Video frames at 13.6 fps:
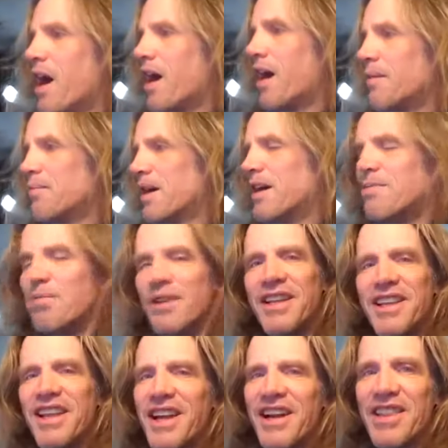uh, but,
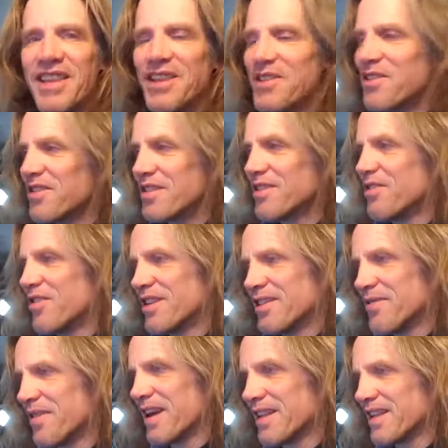but yeah, I think you're ignoring the
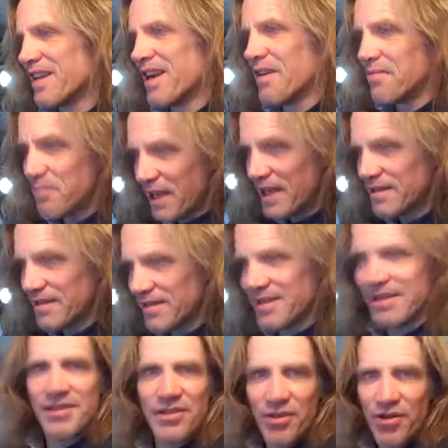fact that I basically
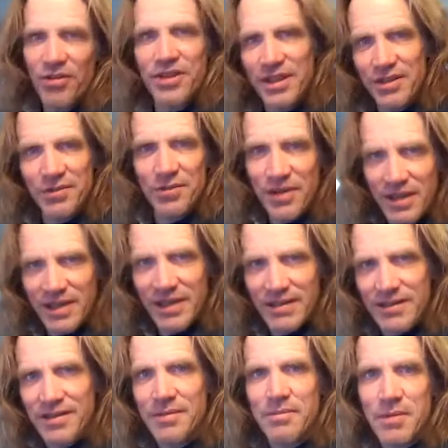called guilt what it
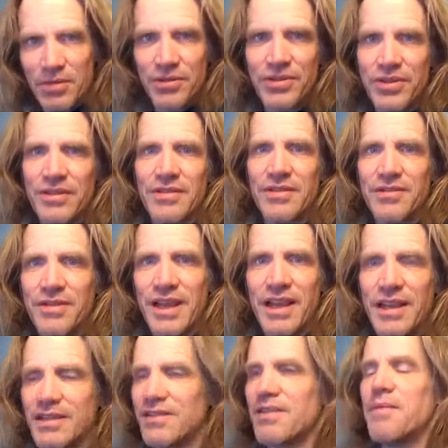is an emotion,
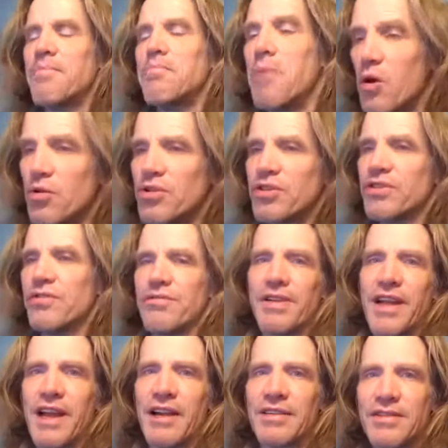okay? It's an emotional
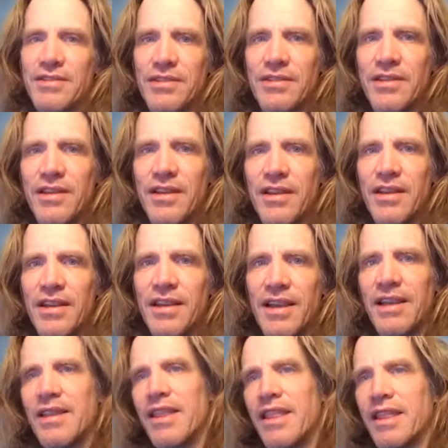reaction.
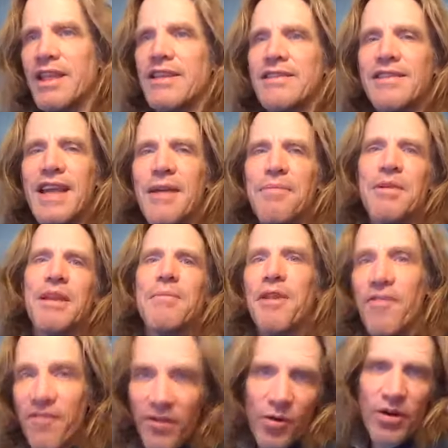And the thing that's happening
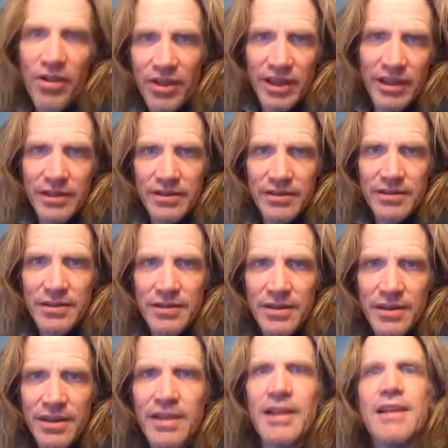before the guilt
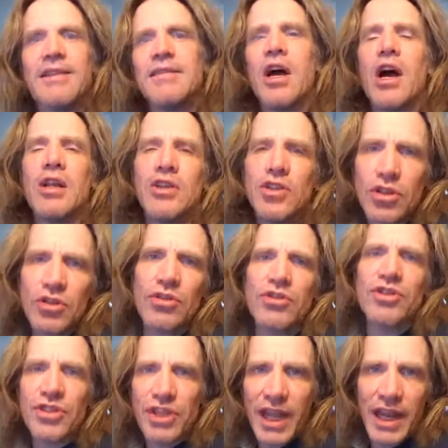is
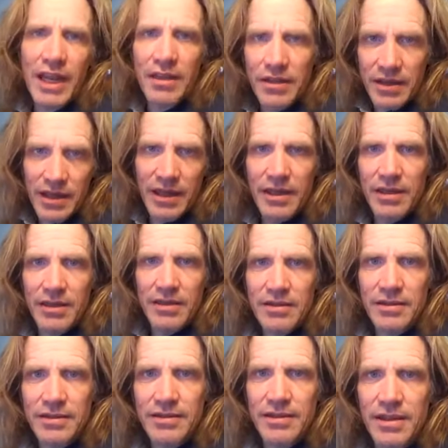understanding.
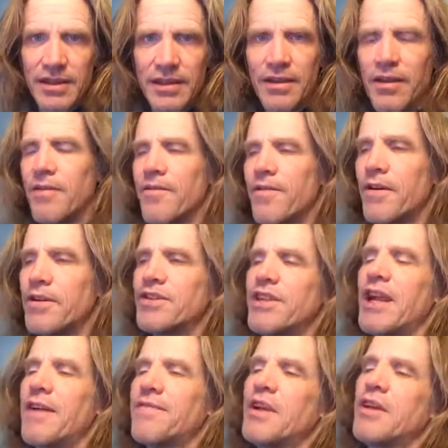You see, first you
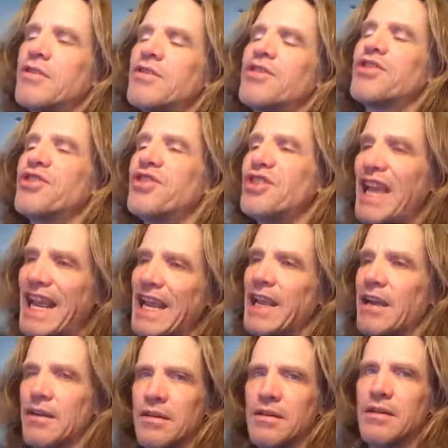have to
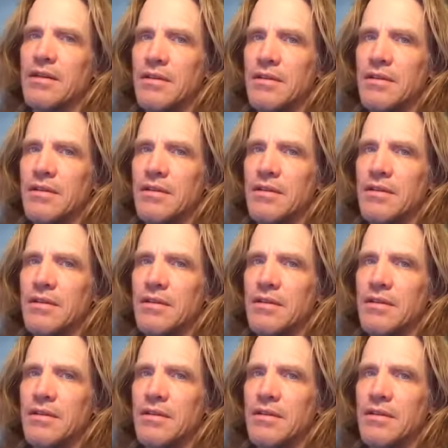understand,